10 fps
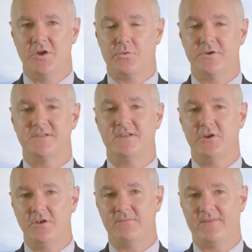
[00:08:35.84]
whereas the
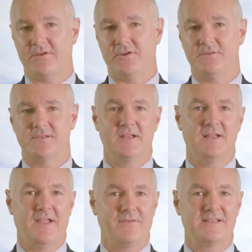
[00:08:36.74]
unit values
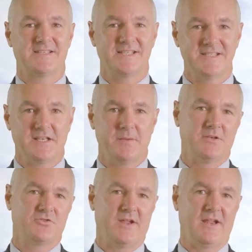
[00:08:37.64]
have consistently
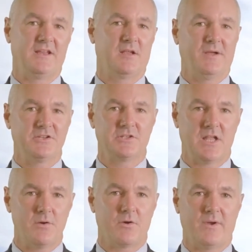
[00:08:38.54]
been tracking at a much
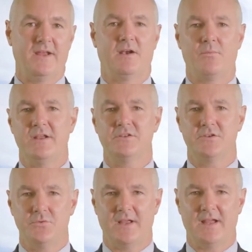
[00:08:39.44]
lower rate, around
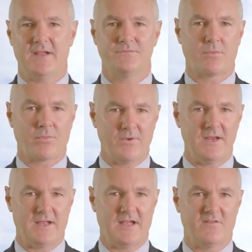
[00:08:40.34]
2.5% to
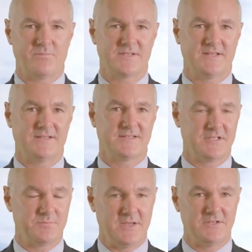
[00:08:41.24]
3.5%
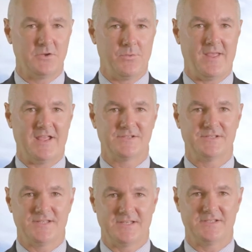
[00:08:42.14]
since
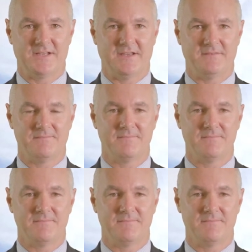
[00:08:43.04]
mid-2016.